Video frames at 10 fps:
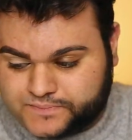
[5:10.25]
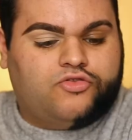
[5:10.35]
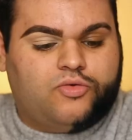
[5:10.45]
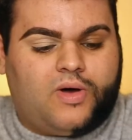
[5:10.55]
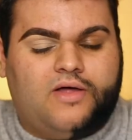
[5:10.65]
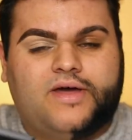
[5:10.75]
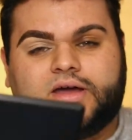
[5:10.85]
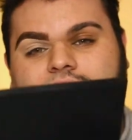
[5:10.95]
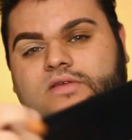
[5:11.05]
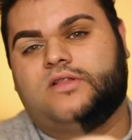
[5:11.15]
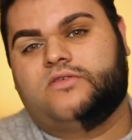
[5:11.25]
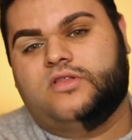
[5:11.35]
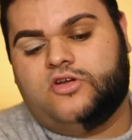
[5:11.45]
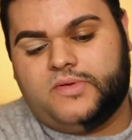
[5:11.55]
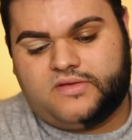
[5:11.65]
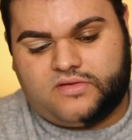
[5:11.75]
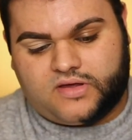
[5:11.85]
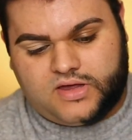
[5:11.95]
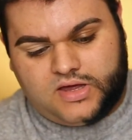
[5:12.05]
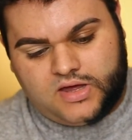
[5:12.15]
So while that concealer is a little bit
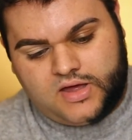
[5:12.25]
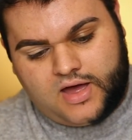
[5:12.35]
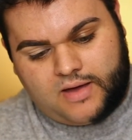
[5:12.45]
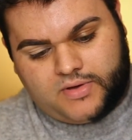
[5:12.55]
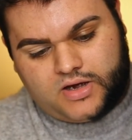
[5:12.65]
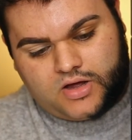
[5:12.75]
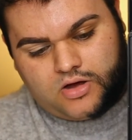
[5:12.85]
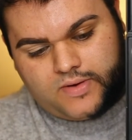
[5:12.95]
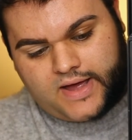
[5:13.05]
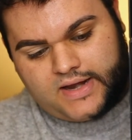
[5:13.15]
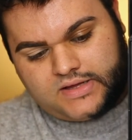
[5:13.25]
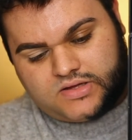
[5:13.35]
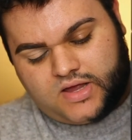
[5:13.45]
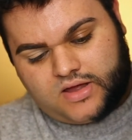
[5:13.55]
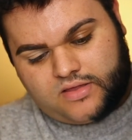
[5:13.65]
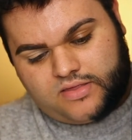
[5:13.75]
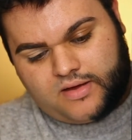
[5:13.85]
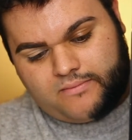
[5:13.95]
sticky, I'm going to go ahead and take the